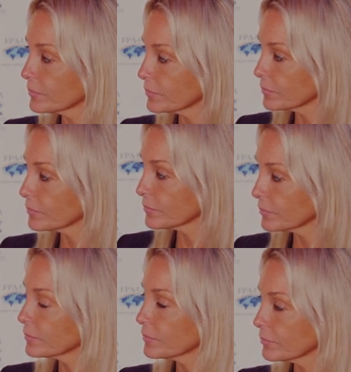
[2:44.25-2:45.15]

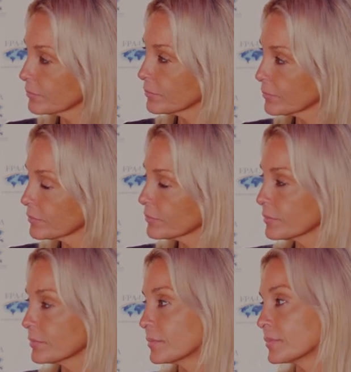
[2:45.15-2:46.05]

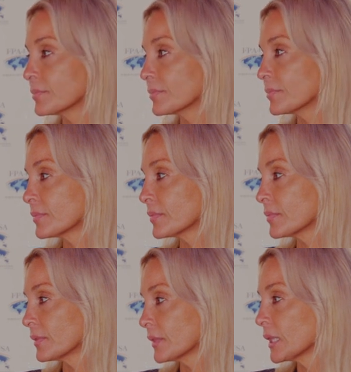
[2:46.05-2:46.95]

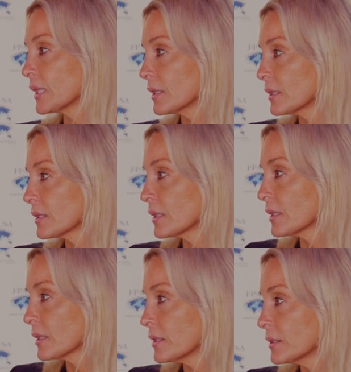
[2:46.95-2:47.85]

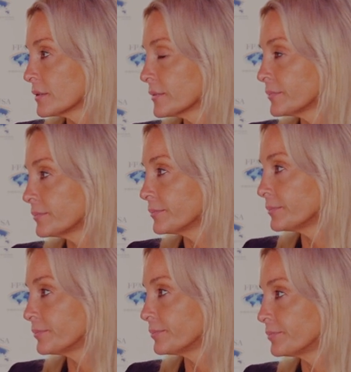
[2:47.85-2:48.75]

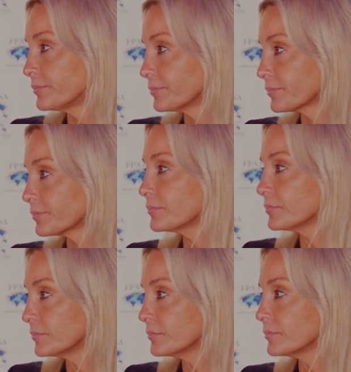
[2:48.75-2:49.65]

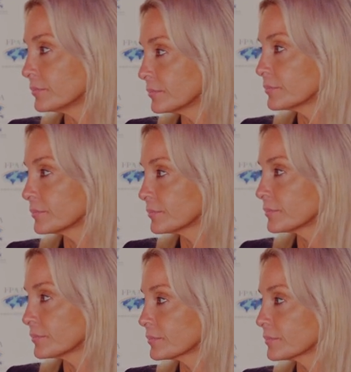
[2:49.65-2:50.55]

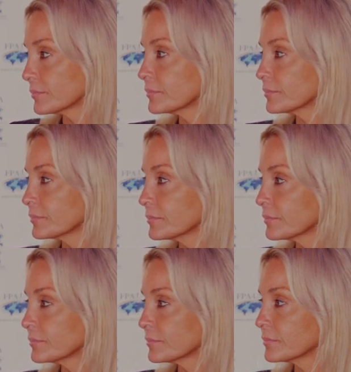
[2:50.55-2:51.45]

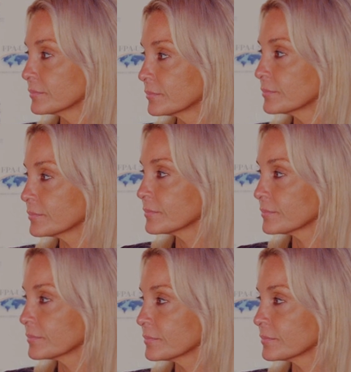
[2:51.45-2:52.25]
No words are spoken by the person on screen.